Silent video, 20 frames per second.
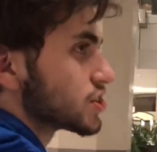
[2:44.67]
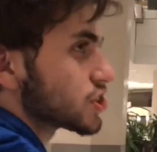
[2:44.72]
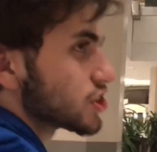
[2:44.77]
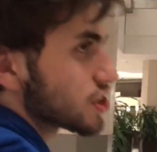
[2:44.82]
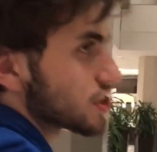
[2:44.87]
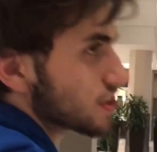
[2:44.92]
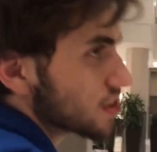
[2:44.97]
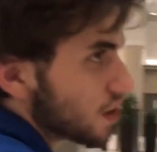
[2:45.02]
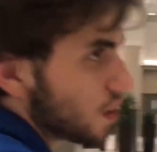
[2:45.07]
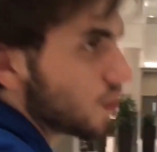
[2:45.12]
your
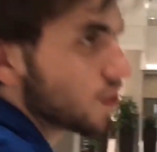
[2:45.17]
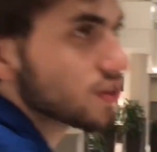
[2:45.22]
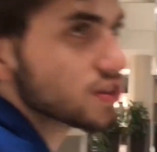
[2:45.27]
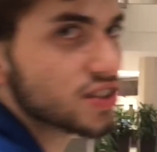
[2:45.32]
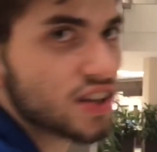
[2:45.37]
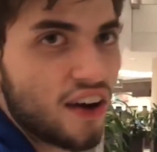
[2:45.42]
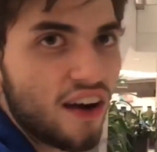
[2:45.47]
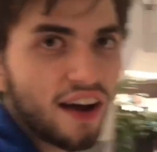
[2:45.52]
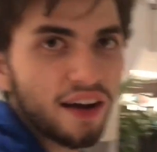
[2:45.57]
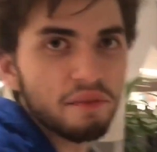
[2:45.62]
shirt the whole
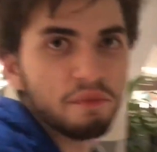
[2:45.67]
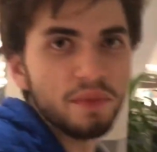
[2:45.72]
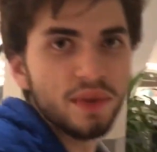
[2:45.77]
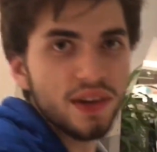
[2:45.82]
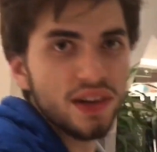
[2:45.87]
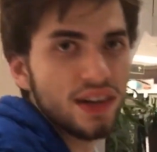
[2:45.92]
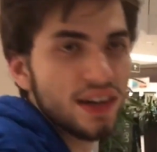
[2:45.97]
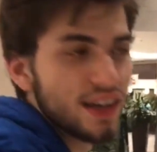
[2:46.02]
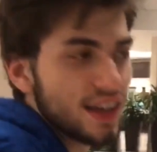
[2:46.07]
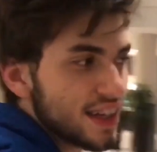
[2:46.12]
time.
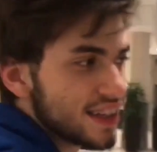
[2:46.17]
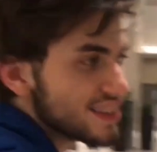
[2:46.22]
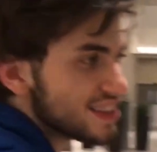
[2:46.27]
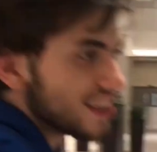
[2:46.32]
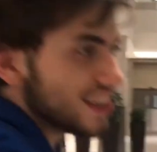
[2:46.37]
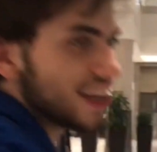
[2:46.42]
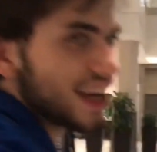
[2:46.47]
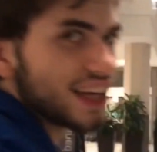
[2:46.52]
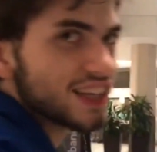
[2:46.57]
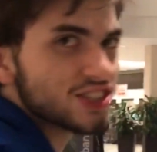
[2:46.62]

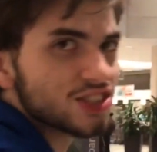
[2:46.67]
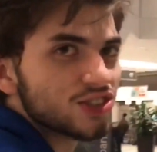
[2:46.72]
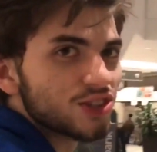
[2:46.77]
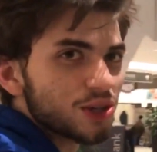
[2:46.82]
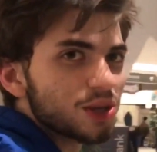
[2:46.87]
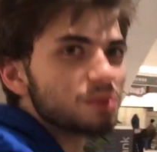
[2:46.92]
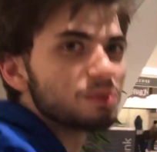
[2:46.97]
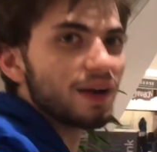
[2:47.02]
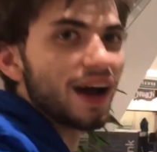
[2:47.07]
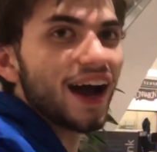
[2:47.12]
Teenage
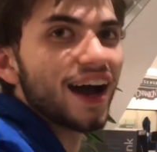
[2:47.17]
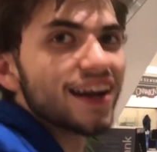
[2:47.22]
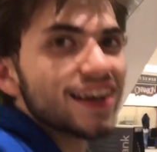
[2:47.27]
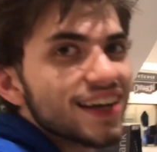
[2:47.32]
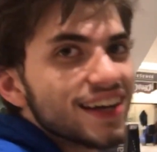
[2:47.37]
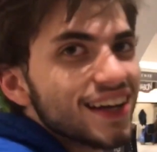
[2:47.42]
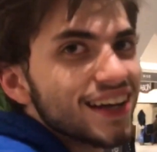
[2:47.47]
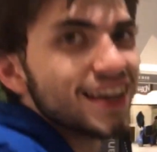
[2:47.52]
Dirtbag.